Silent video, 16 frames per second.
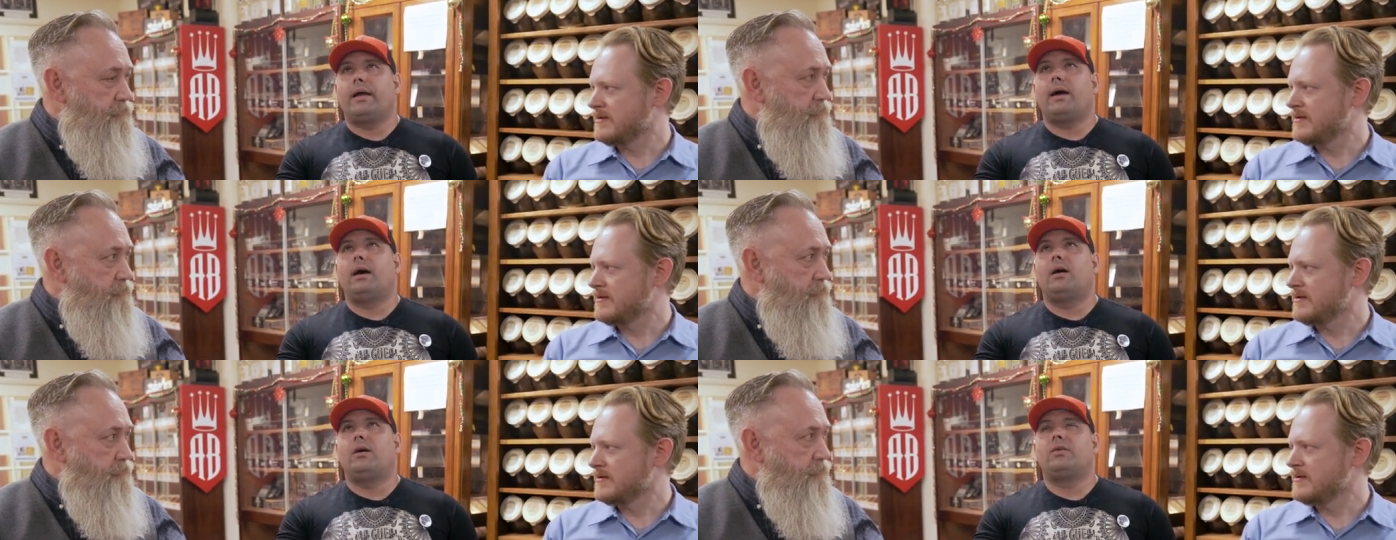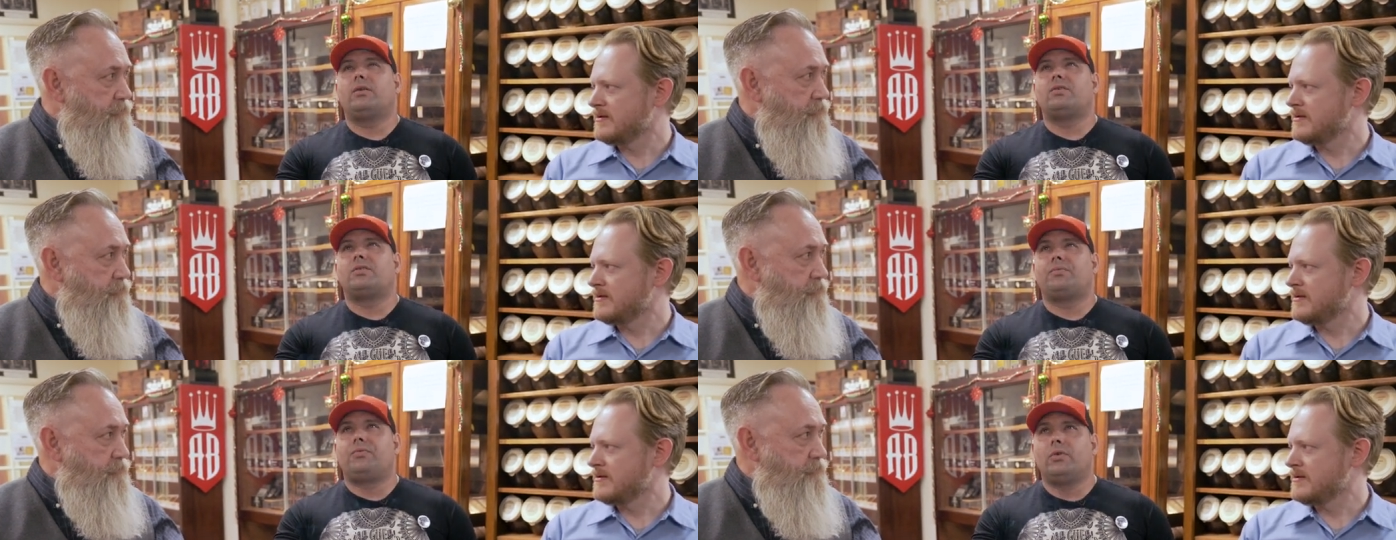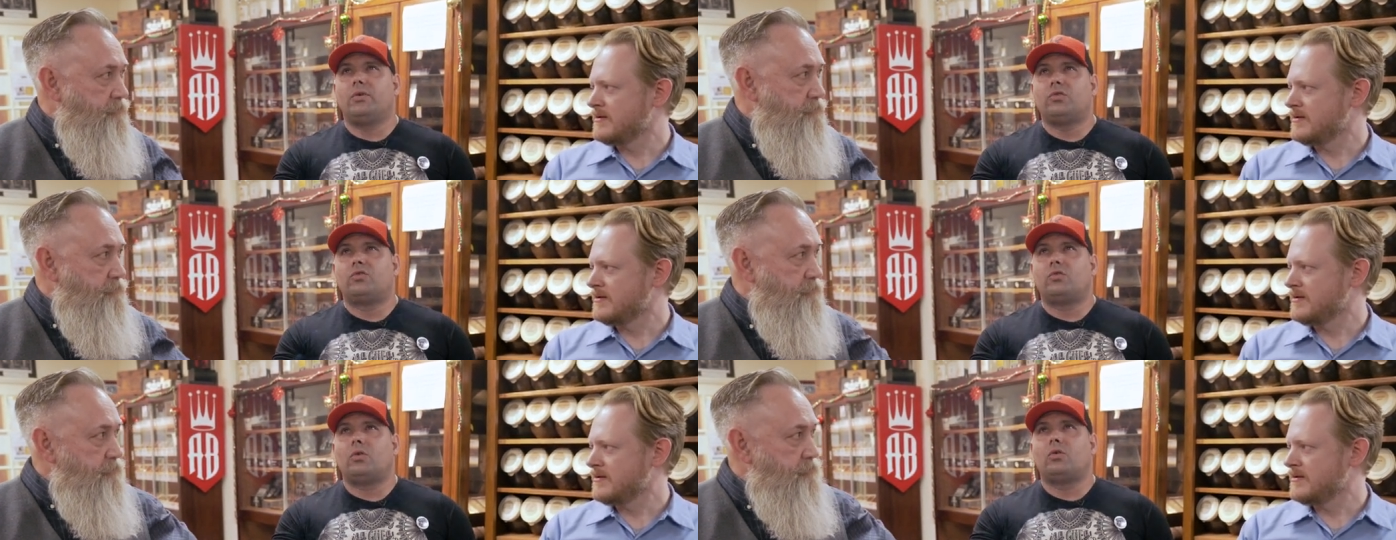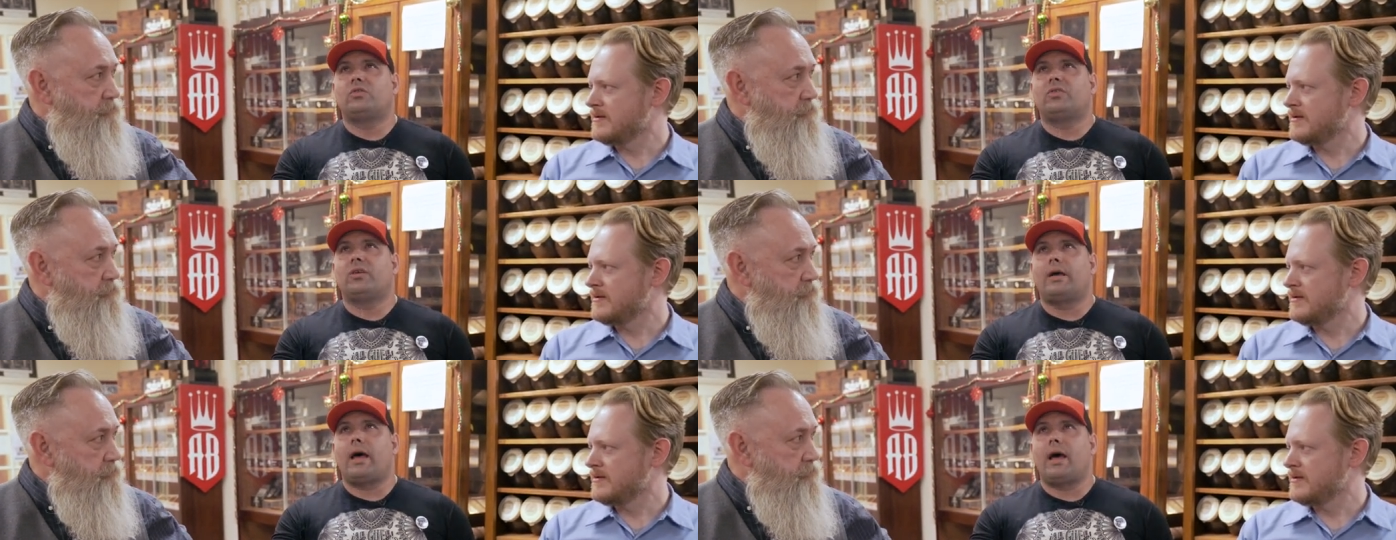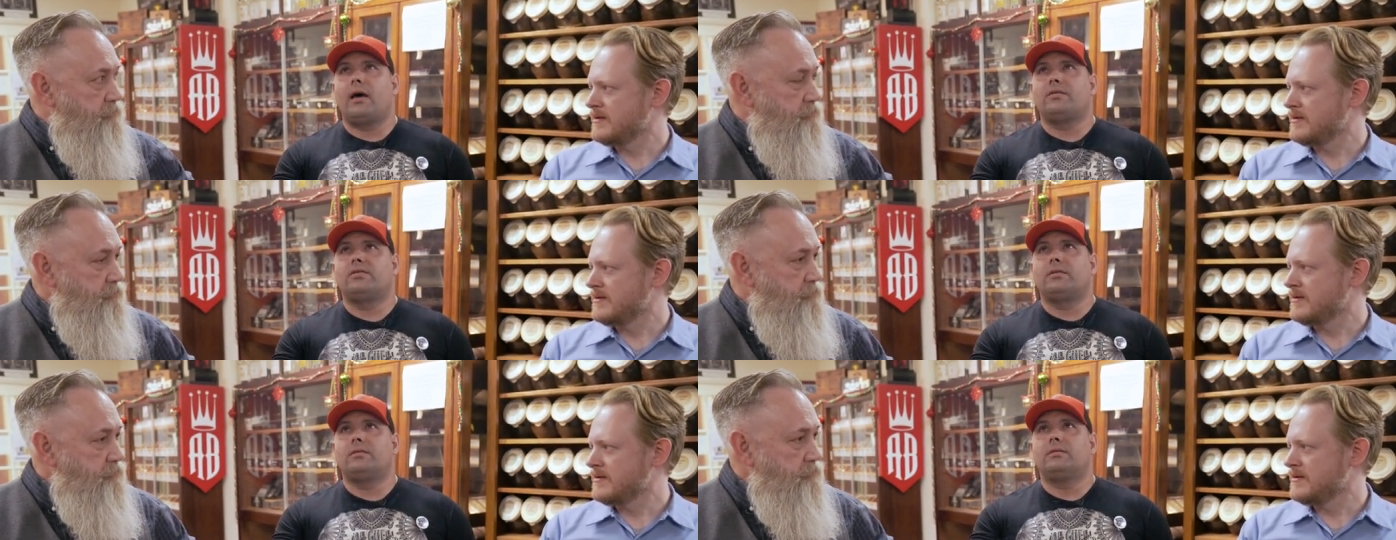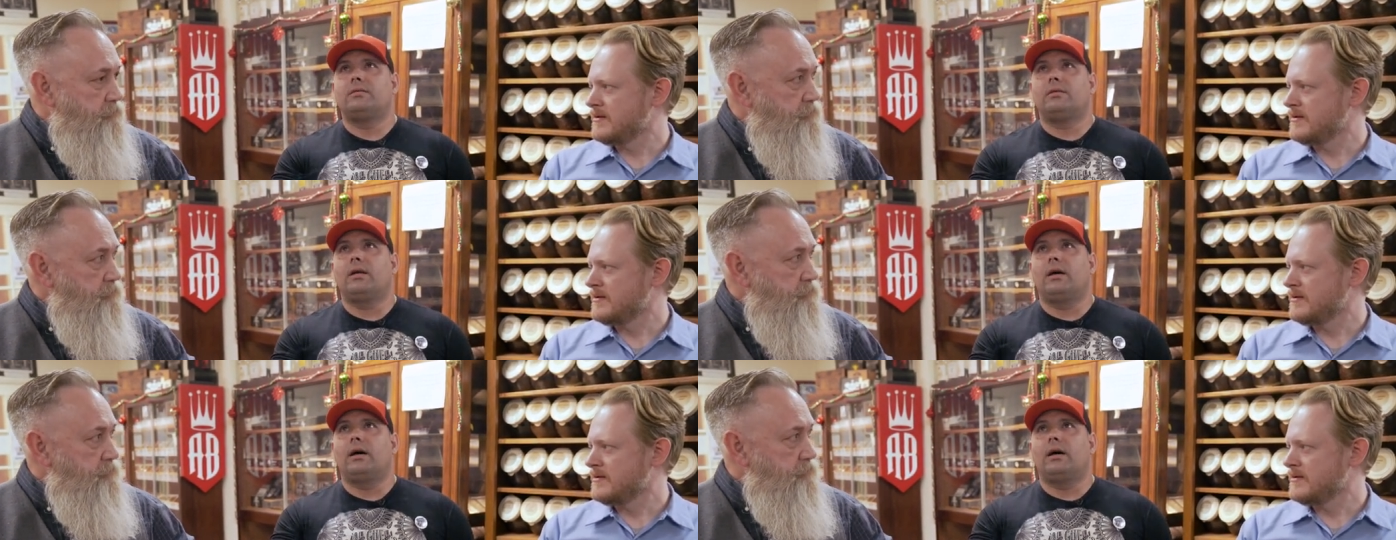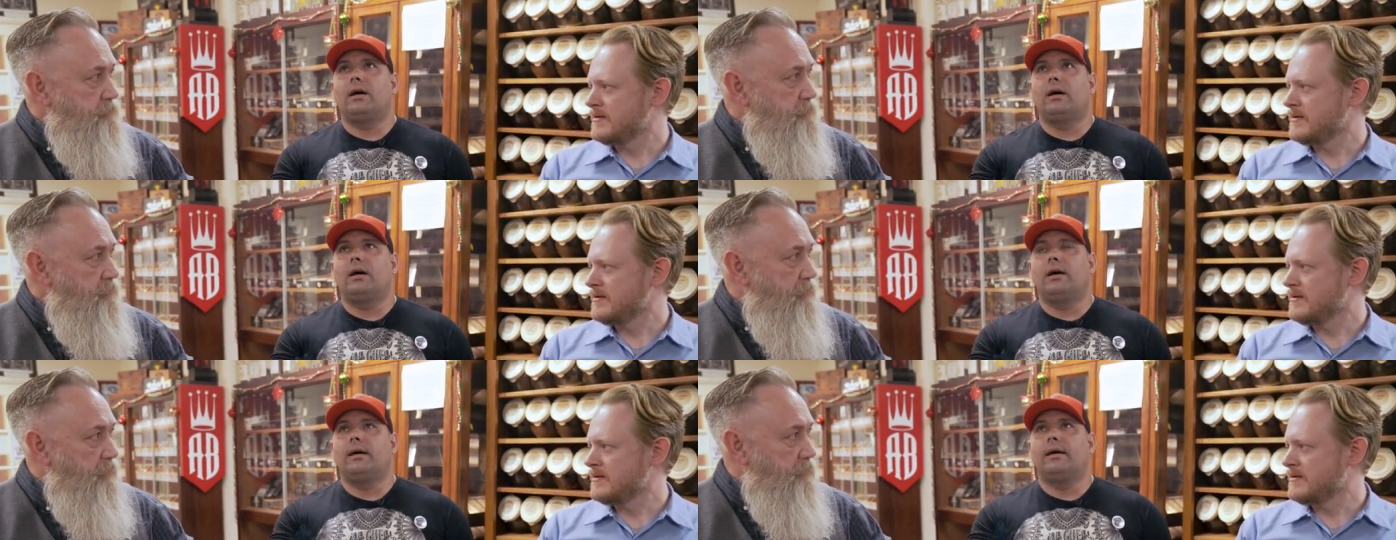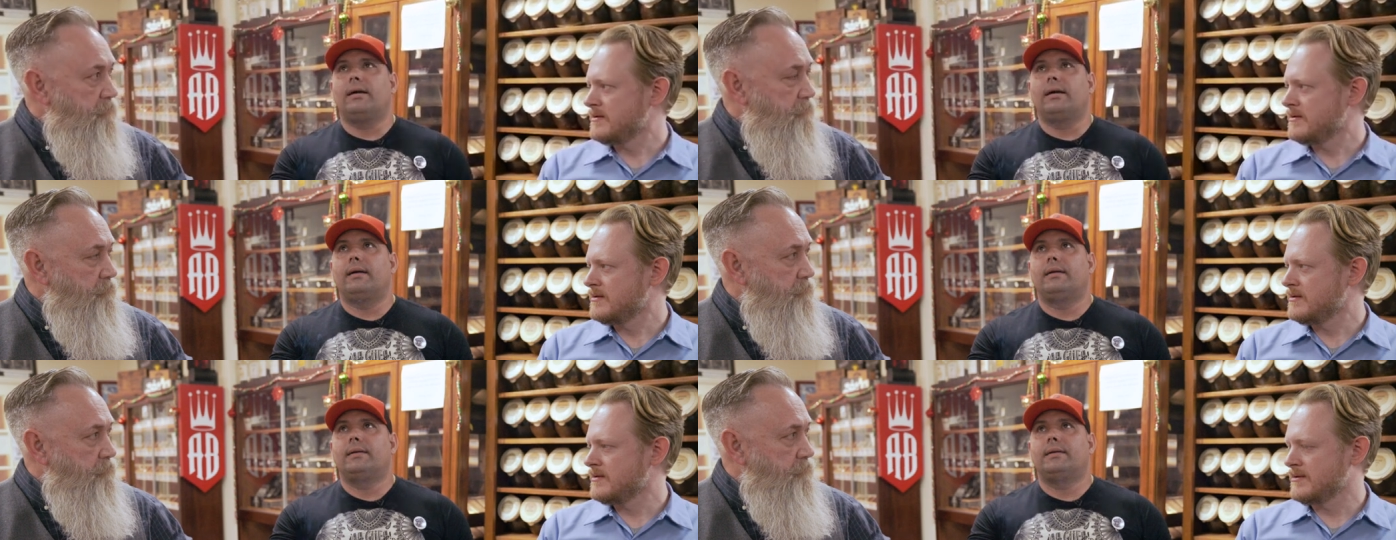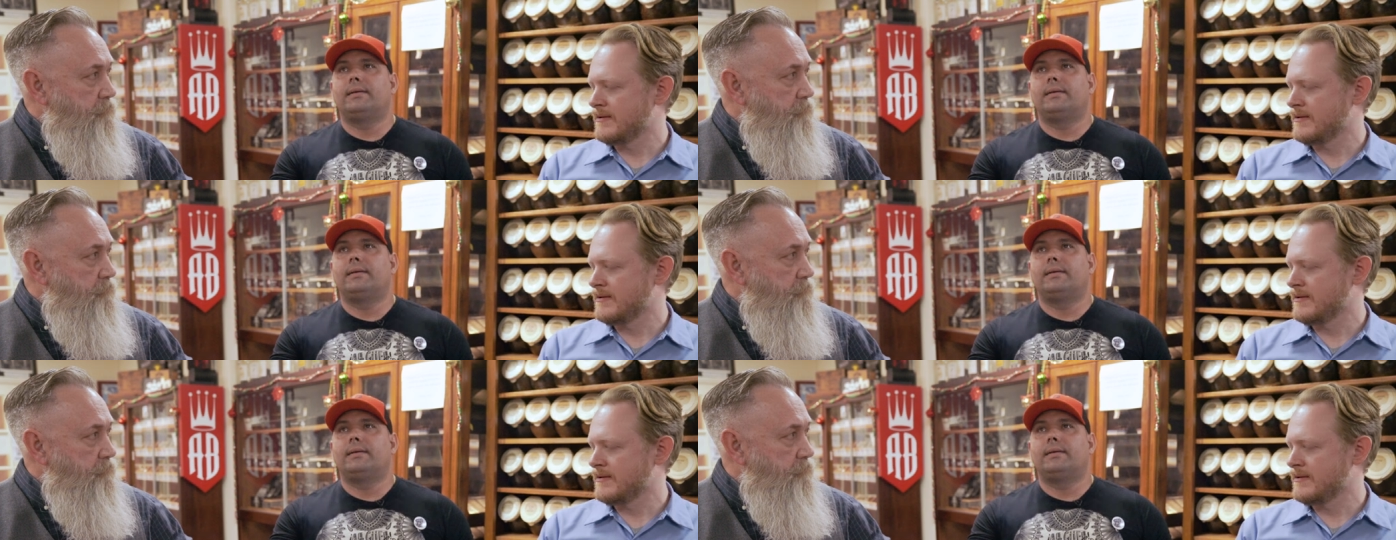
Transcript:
Speaker 1: now there's a few stores that has and uh,